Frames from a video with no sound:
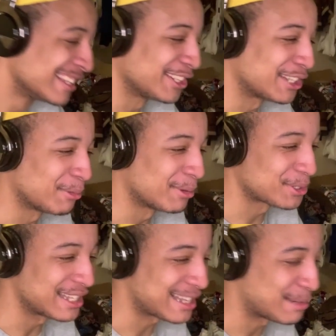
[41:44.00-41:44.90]
You know them ones
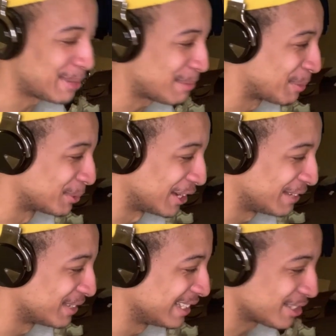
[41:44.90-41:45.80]
where they say black people
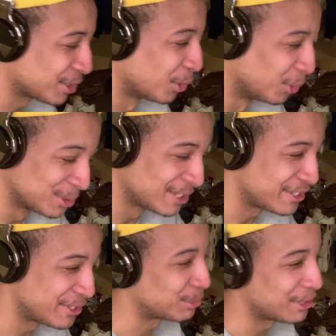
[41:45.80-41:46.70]
don't even need to know the
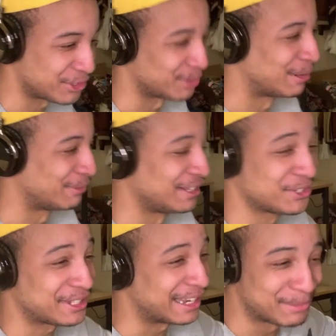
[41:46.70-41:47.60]
situation, bro. Did
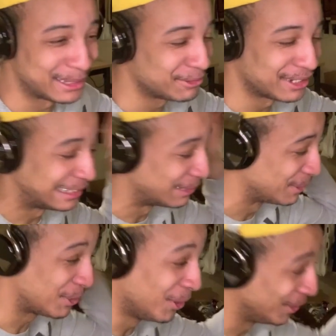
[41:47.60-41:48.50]
you see everybody running? We